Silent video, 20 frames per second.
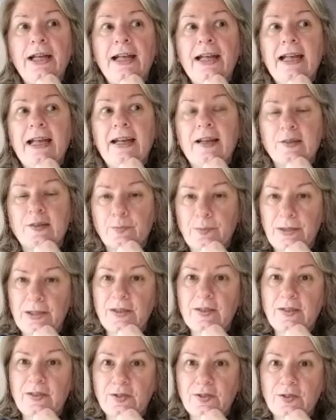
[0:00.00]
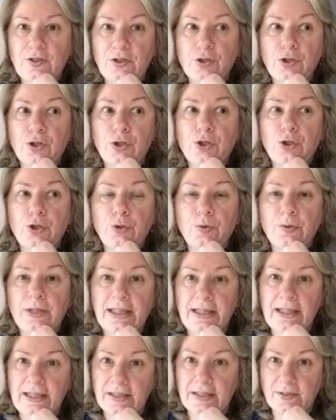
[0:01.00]
has made the decision to
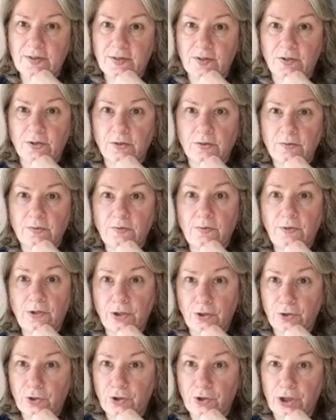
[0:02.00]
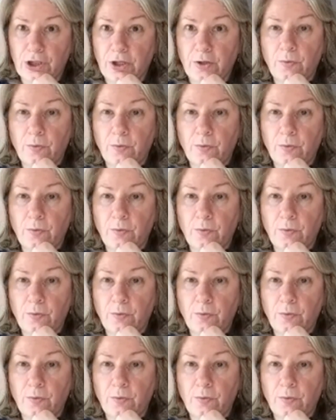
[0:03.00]
cancel their show,